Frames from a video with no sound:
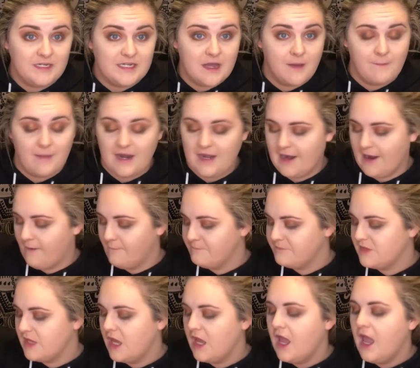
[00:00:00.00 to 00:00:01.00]
would be done by now,
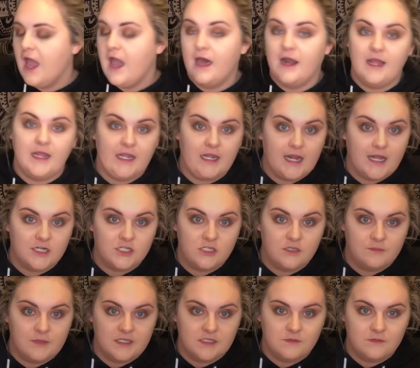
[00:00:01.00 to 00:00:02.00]
and I could
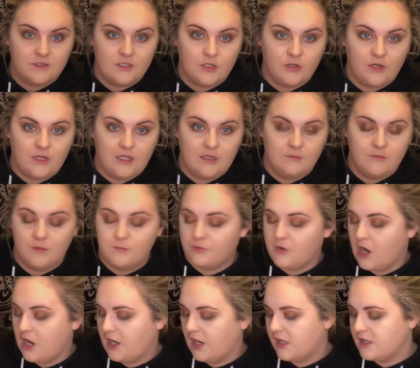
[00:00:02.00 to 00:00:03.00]
actually mess with the cream
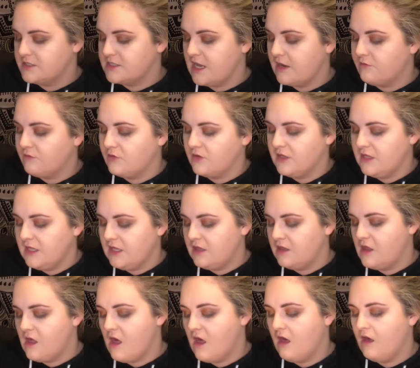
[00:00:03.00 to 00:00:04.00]
products. I really
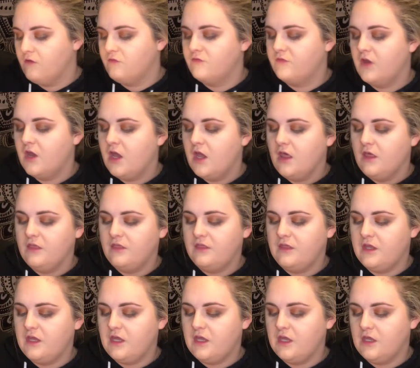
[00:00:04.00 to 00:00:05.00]
love
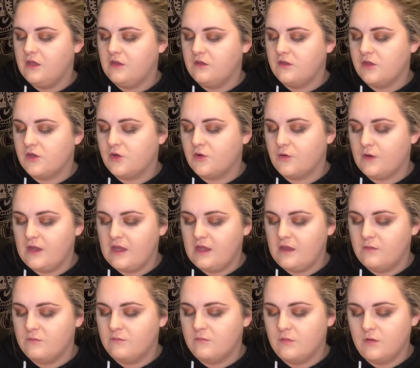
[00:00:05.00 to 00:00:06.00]
the
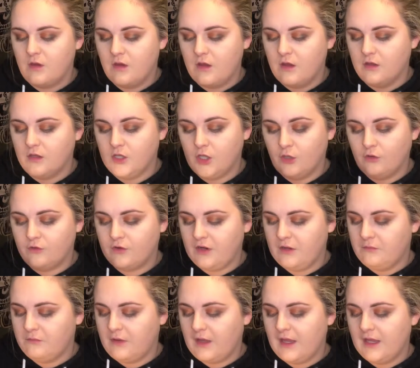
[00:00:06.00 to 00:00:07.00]
cream glow
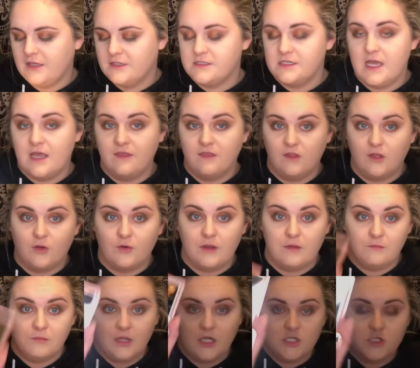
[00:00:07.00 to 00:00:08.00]
cream base and the
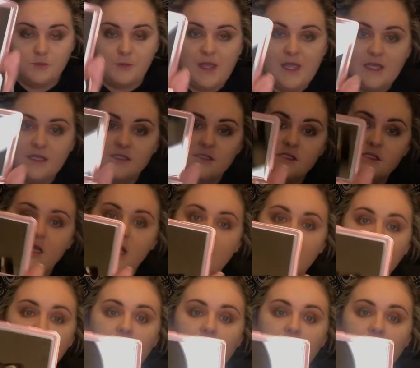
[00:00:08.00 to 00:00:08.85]
cream blush base